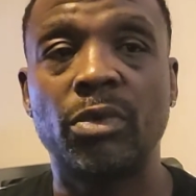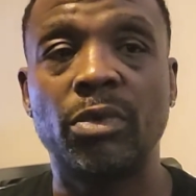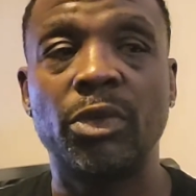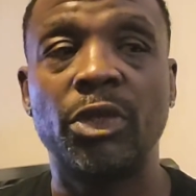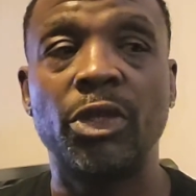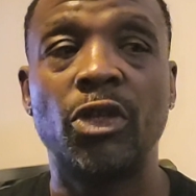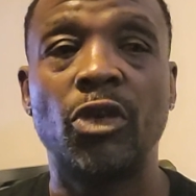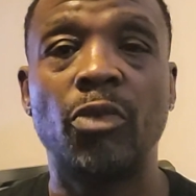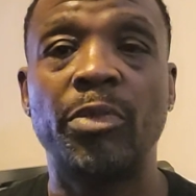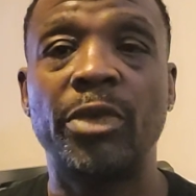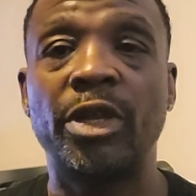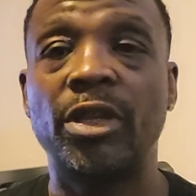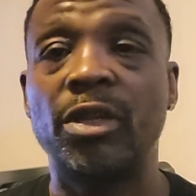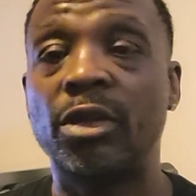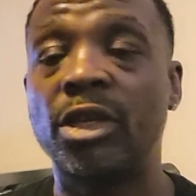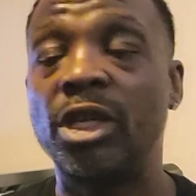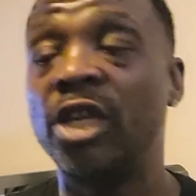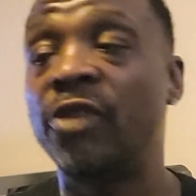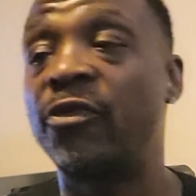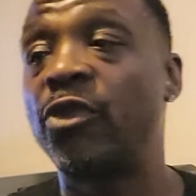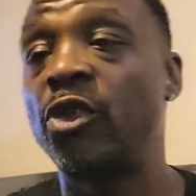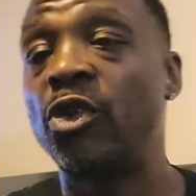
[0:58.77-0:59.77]
You know what I mean?
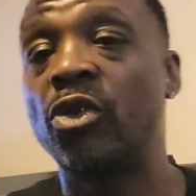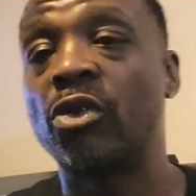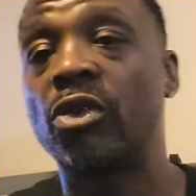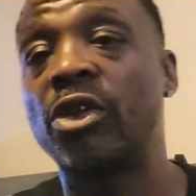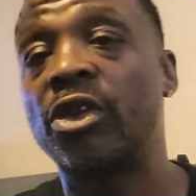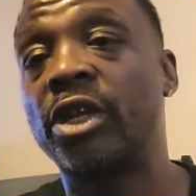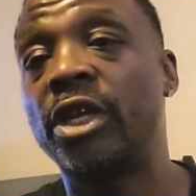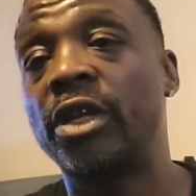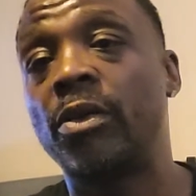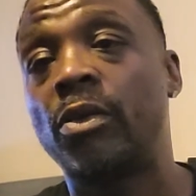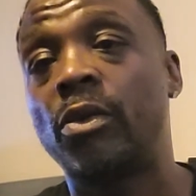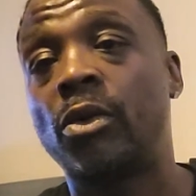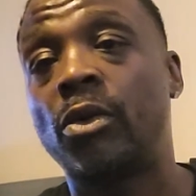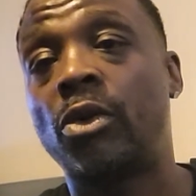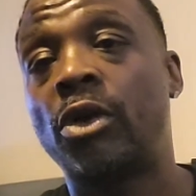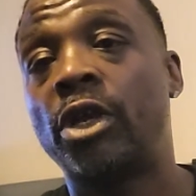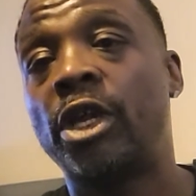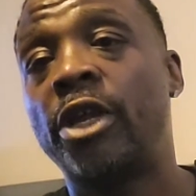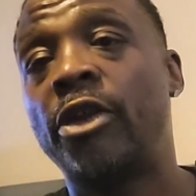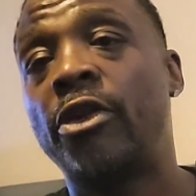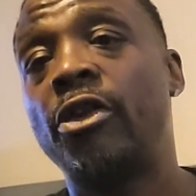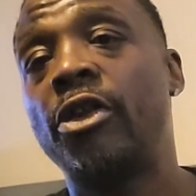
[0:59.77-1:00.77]
If you're
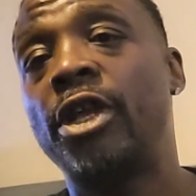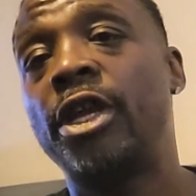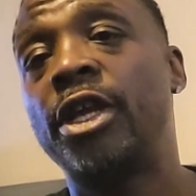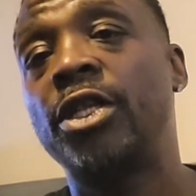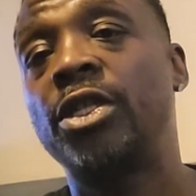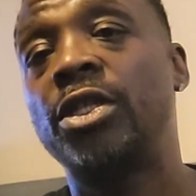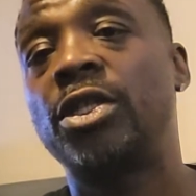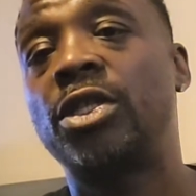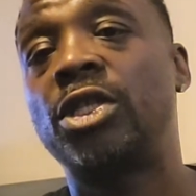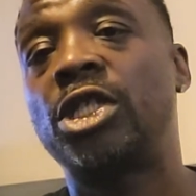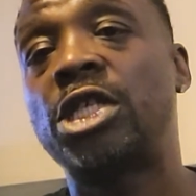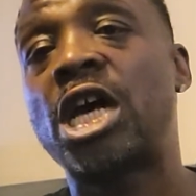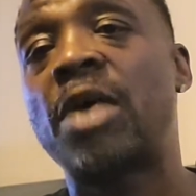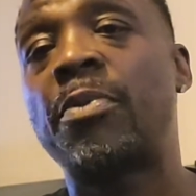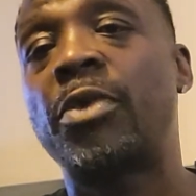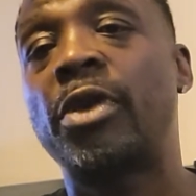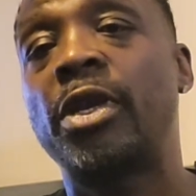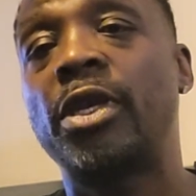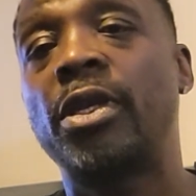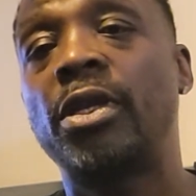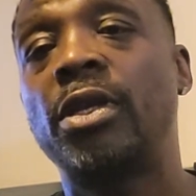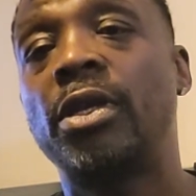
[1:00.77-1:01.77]
internet
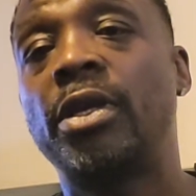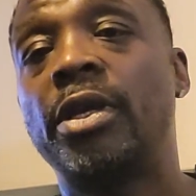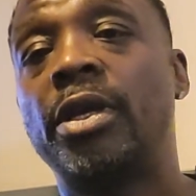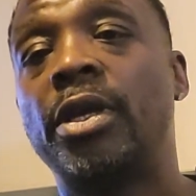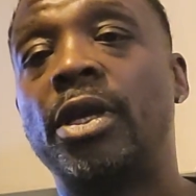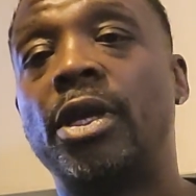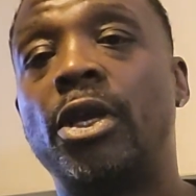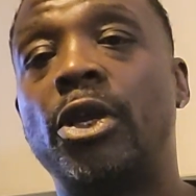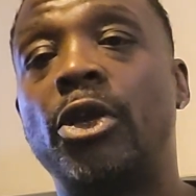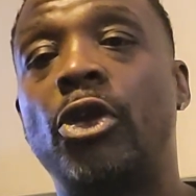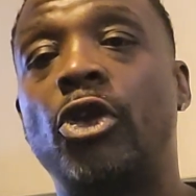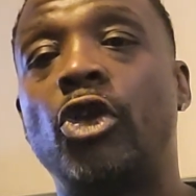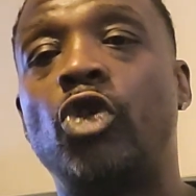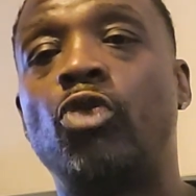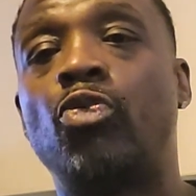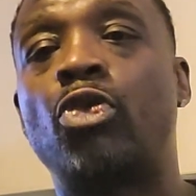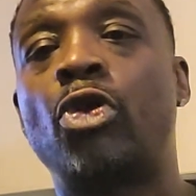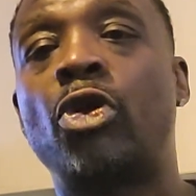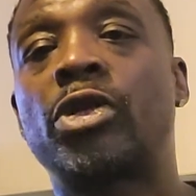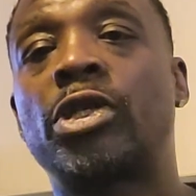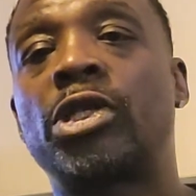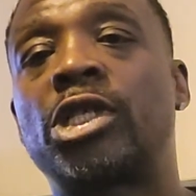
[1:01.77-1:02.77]
shopping, you
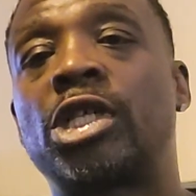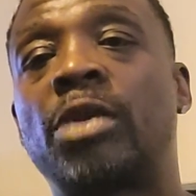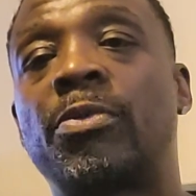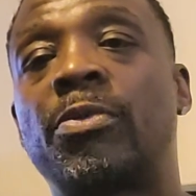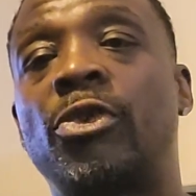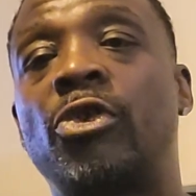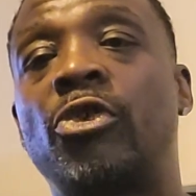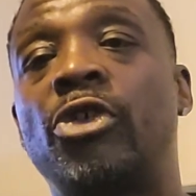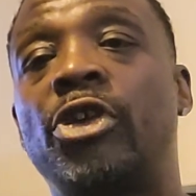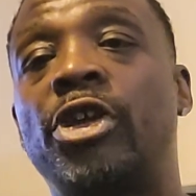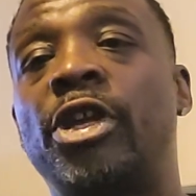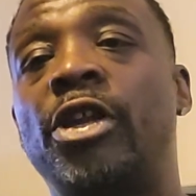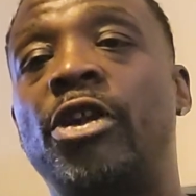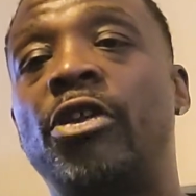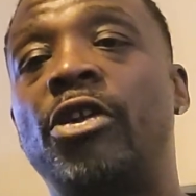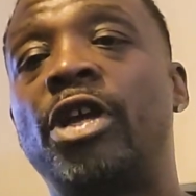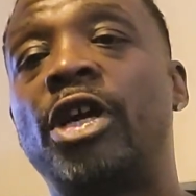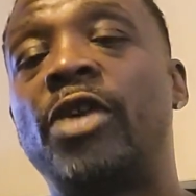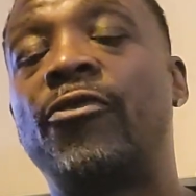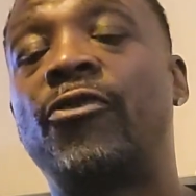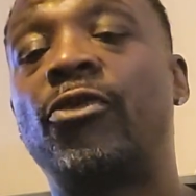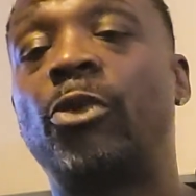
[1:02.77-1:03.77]
purchase something on the
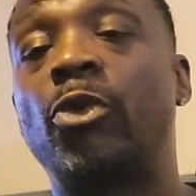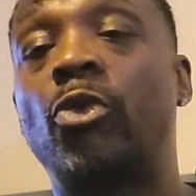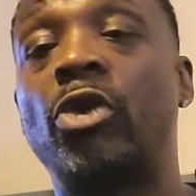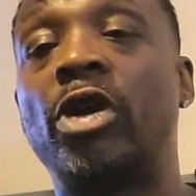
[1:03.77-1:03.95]
internet from the